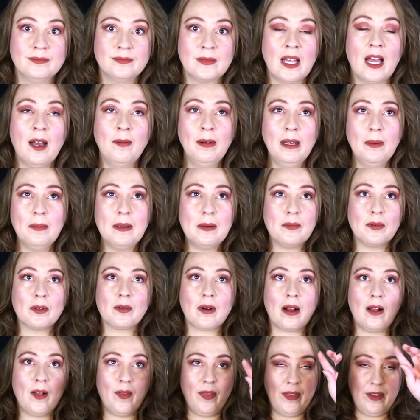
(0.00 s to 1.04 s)
How many people are
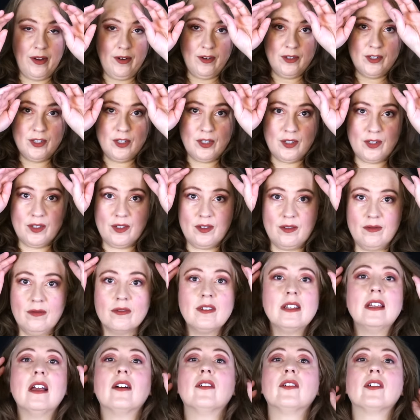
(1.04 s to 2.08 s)
out there just
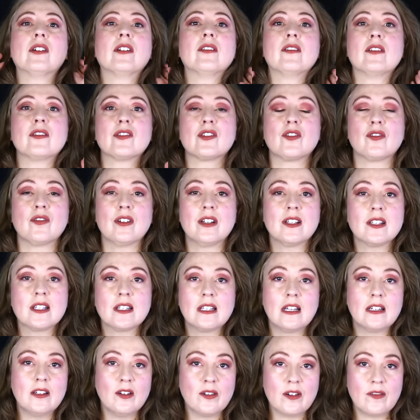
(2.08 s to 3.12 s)
yelling in the streets and
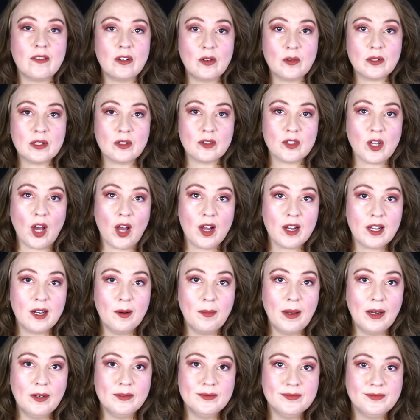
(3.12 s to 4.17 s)
they don't even know what they're talking
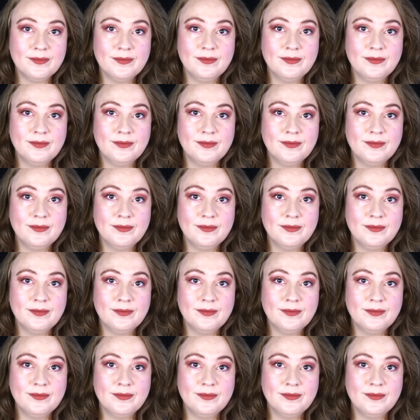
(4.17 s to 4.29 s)
about?